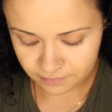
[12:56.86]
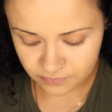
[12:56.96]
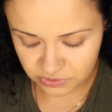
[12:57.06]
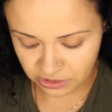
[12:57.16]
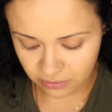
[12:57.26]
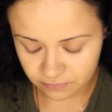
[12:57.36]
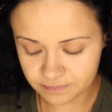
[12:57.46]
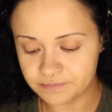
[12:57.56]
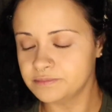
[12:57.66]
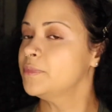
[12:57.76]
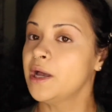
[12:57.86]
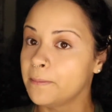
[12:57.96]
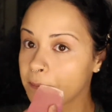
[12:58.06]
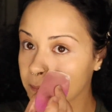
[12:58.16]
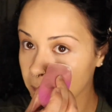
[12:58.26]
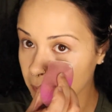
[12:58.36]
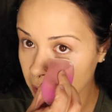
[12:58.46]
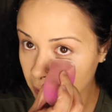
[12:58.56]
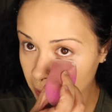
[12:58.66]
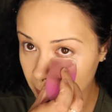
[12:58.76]
You know, but
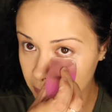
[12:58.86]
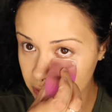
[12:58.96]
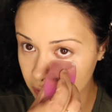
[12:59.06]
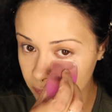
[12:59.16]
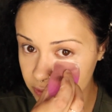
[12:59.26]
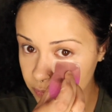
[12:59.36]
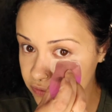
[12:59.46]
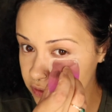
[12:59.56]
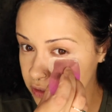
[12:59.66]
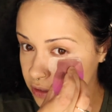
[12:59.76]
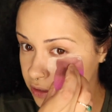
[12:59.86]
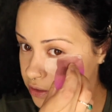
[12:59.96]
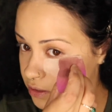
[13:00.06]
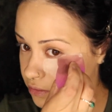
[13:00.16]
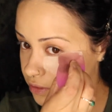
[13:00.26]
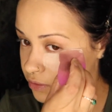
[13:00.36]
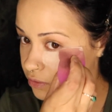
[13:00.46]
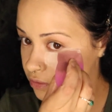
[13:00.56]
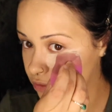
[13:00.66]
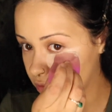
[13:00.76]
I'm gonna go in with the
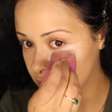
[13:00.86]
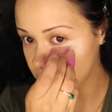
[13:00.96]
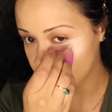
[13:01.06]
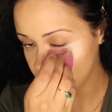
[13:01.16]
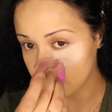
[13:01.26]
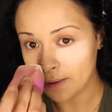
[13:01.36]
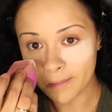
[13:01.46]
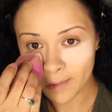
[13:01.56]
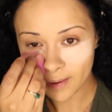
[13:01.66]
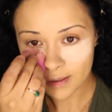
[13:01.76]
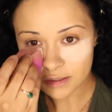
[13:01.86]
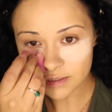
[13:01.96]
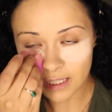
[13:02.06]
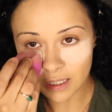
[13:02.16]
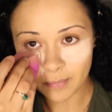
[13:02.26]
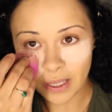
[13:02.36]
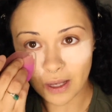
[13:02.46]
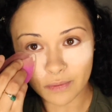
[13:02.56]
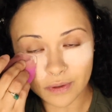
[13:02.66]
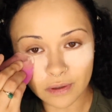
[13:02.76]
Ethereal Setting
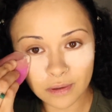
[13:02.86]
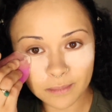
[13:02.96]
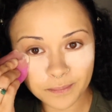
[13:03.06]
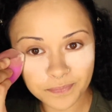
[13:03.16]
Powder